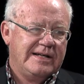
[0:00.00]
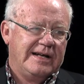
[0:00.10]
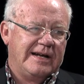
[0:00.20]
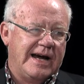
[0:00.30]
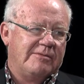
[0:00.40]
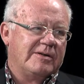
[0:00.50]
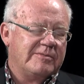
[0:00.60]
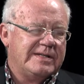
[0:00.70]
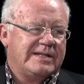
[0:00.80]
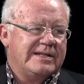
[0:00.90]
Now what
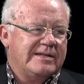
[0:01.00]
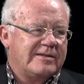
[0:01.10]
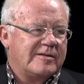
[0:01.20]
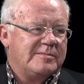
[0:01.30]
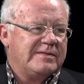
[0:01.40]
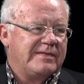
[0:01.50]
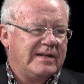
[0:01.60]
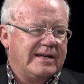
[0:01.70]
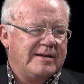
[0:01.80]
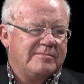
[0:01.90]
we see in terms of
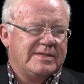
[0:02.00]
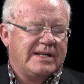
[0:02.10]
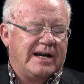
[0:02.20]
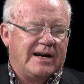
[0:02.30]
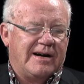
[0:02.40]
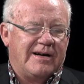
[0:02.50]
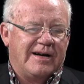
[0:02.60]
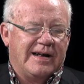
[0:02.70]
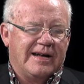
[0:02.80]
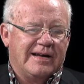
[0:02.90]
claims are
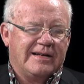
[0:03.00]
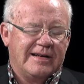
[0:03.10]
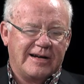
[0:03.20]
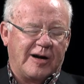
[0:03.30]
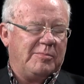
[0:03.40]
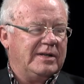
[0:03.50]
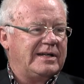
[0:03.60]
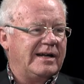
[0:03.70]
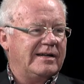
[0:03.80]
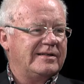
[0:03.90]
uh, carpal
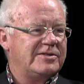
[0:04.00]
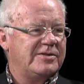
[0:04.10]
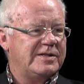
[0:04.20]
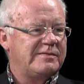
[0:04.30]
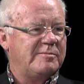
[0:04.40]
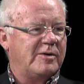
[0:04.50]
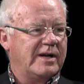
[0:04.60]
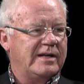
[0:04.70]
tunnel injuries from working